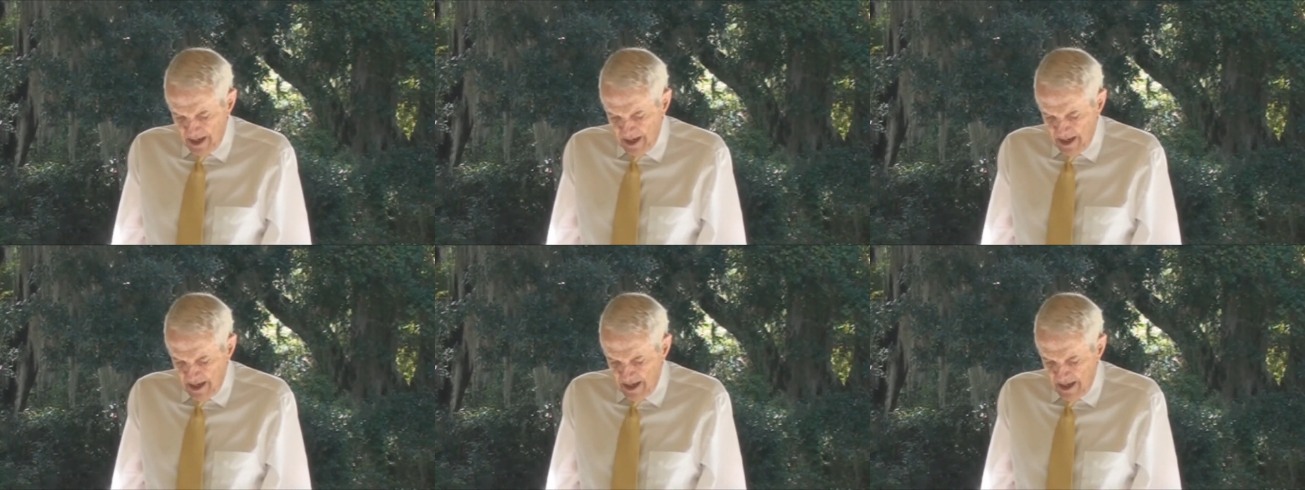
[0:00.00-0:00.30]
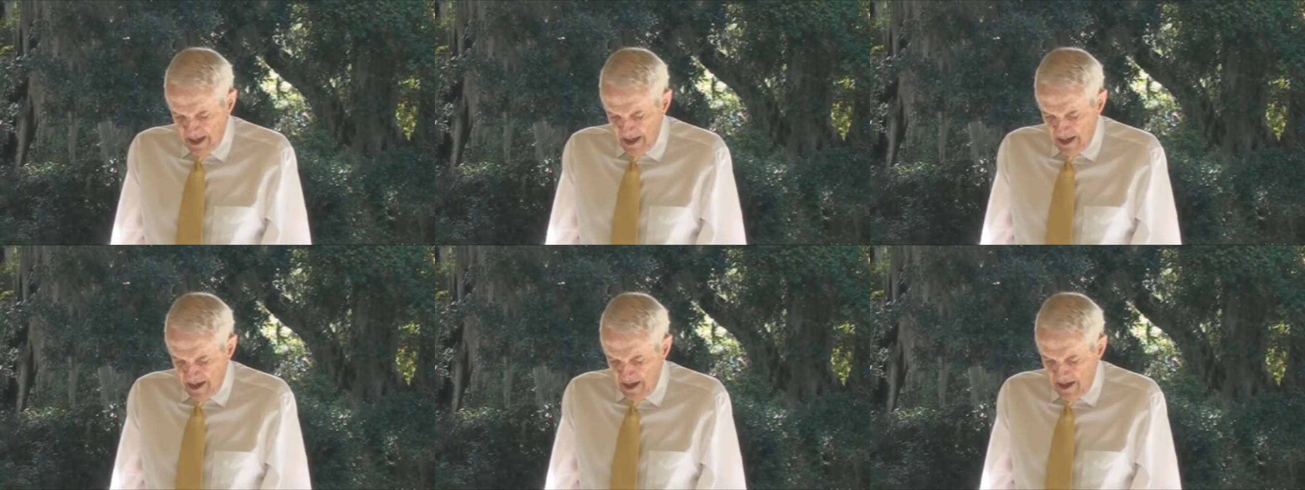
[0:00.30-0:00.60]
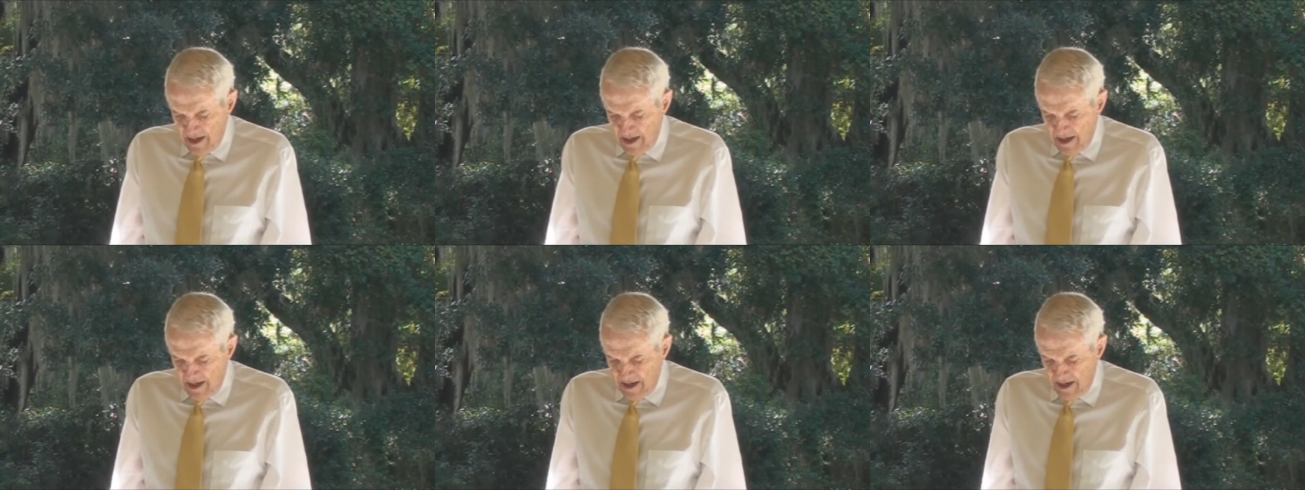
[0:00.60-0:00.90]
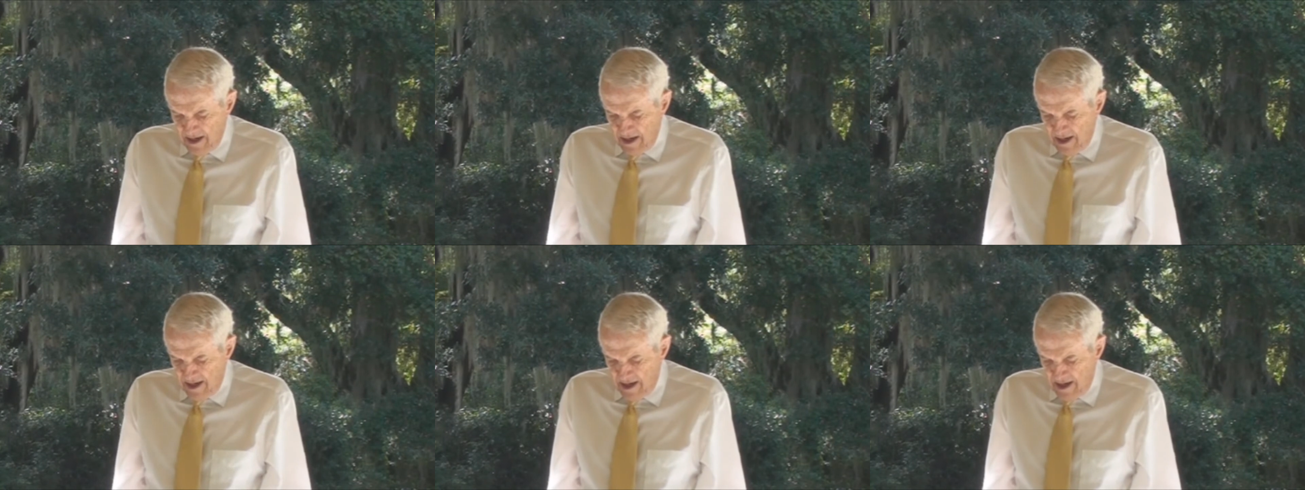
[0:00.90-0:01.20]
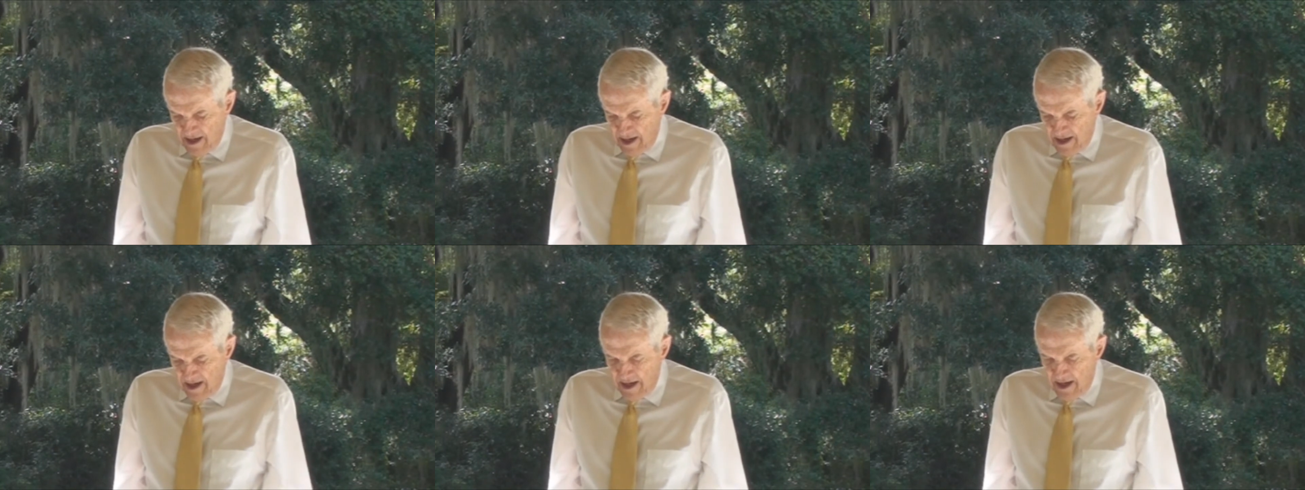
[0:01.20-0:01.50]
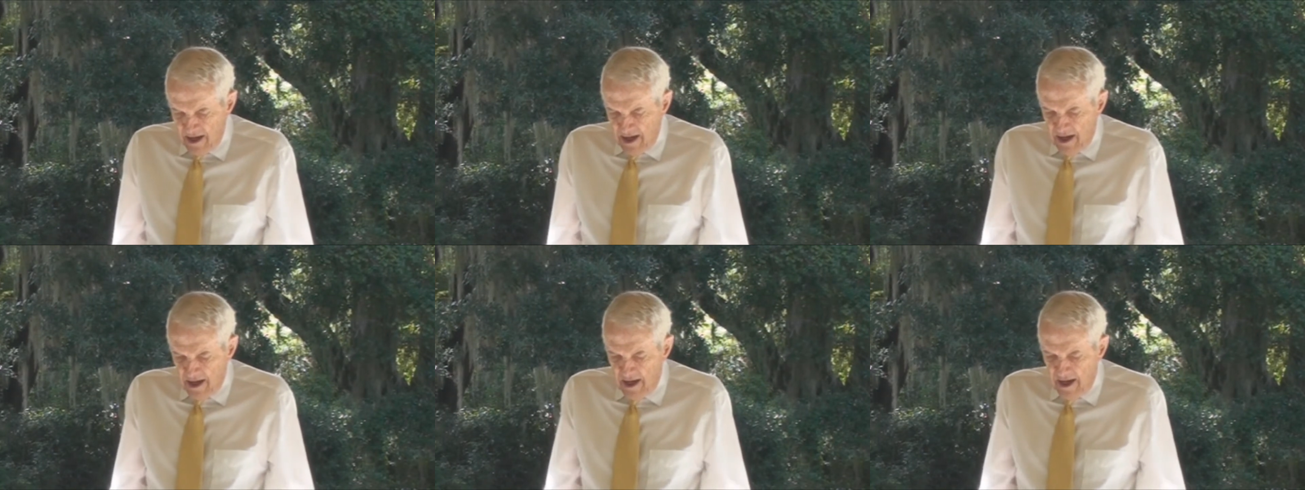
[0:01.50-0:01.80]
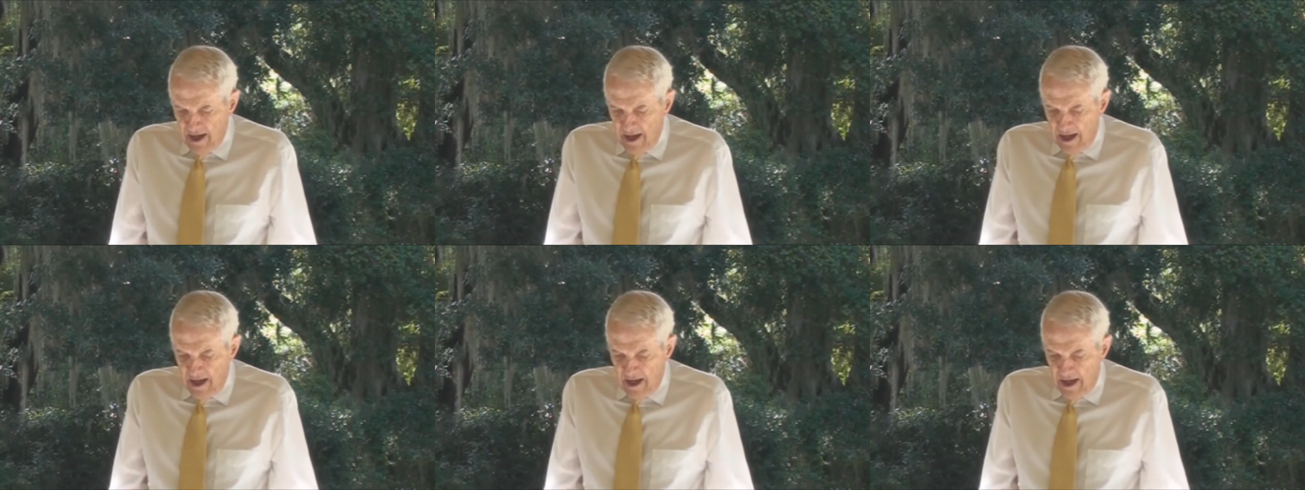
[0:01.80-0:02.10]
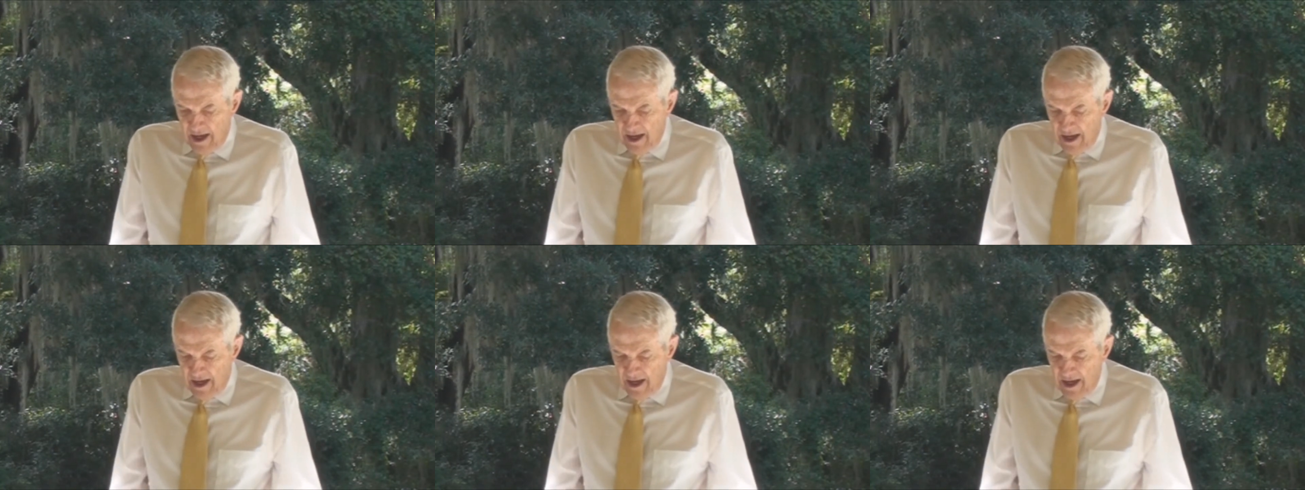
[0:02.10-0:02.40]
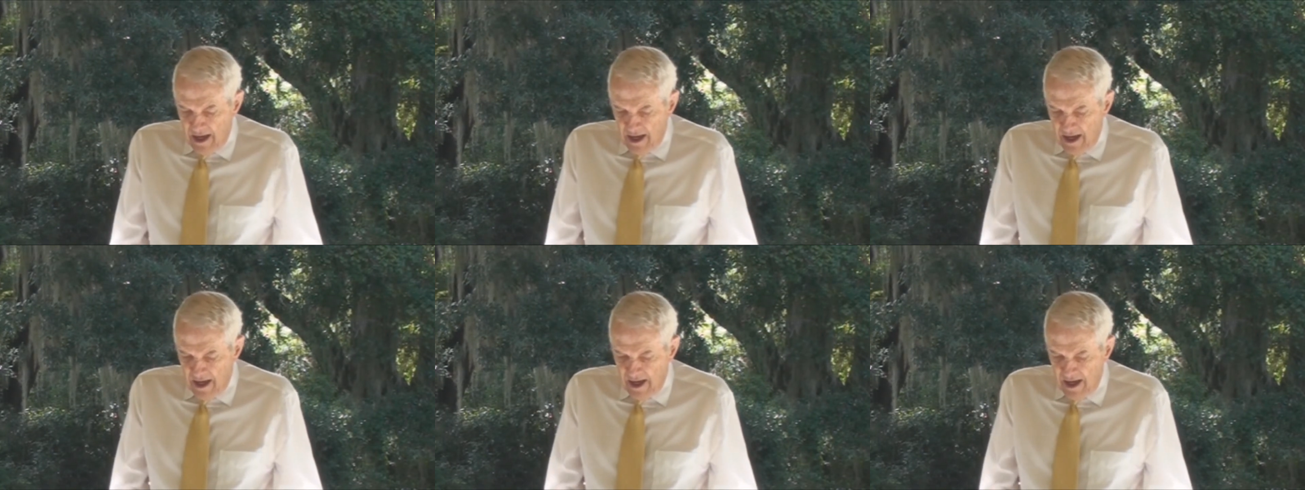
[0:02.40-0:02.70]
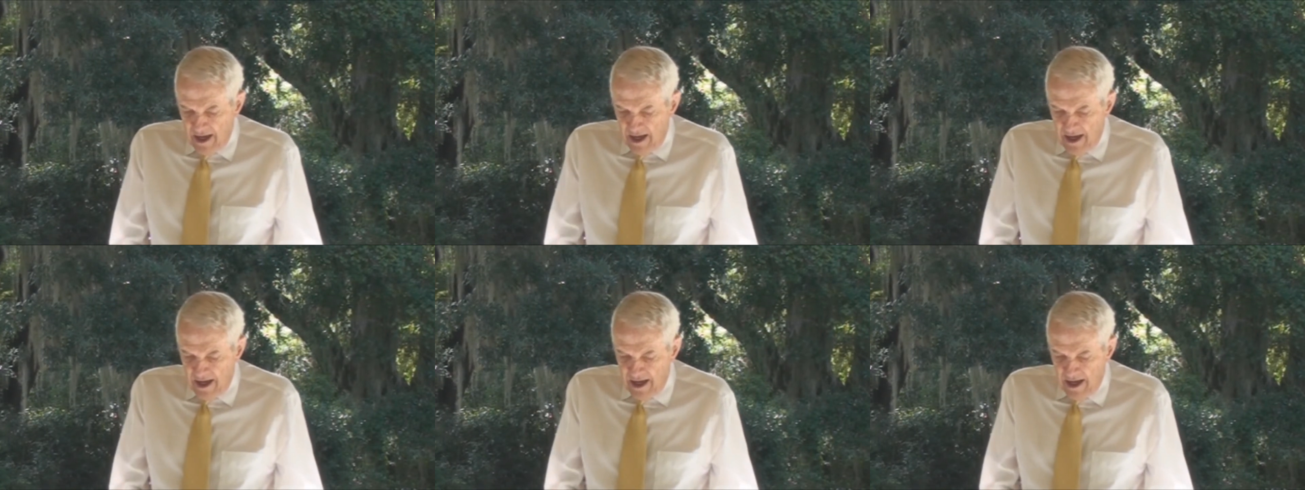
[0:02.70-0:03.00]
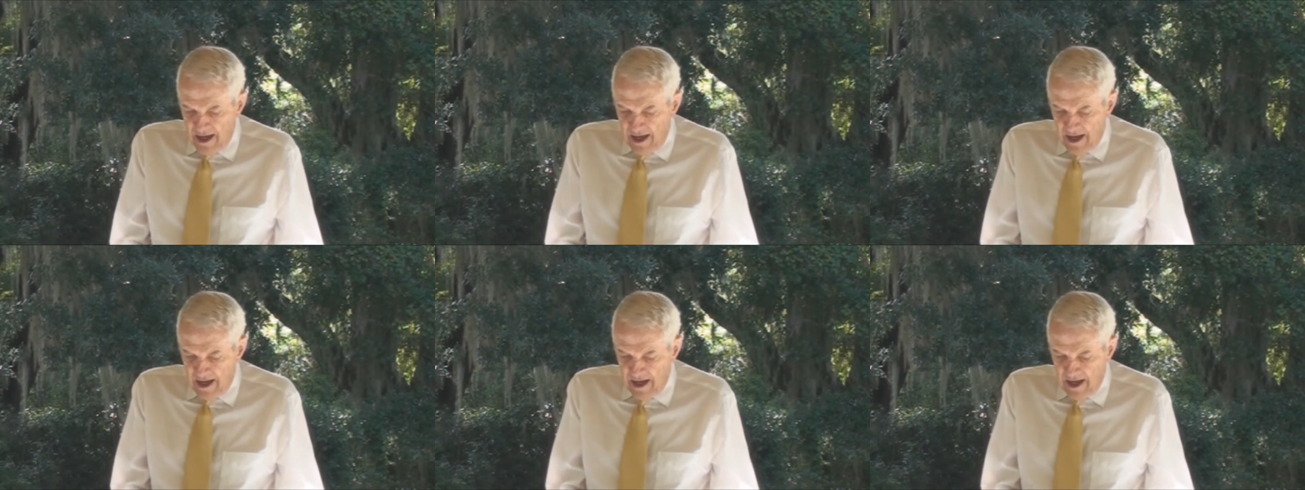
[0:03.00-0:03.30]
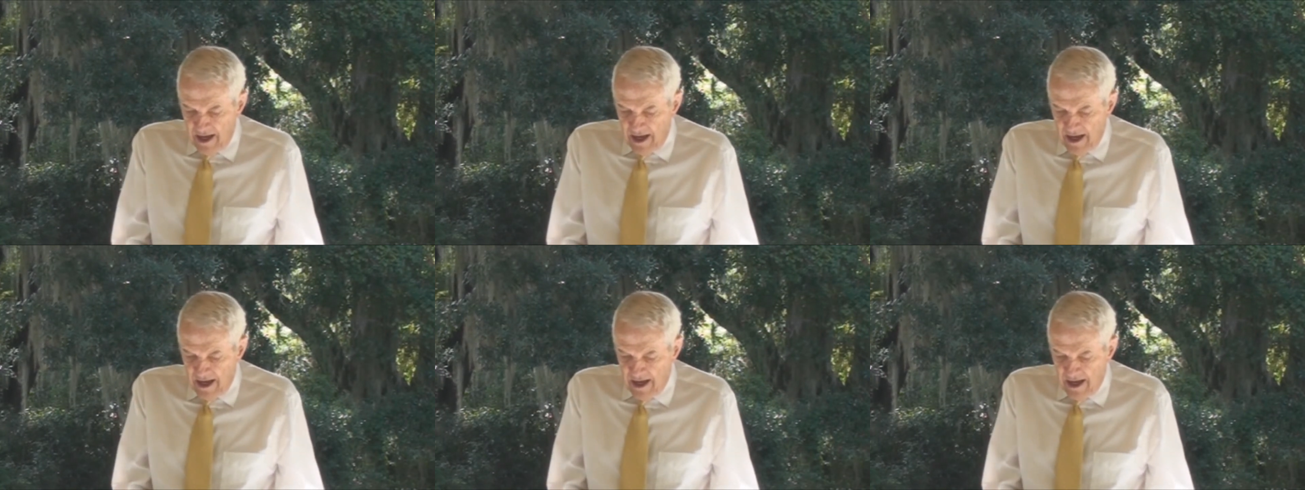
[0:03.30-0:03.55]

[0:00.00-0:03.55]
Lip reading: Nobody speaks.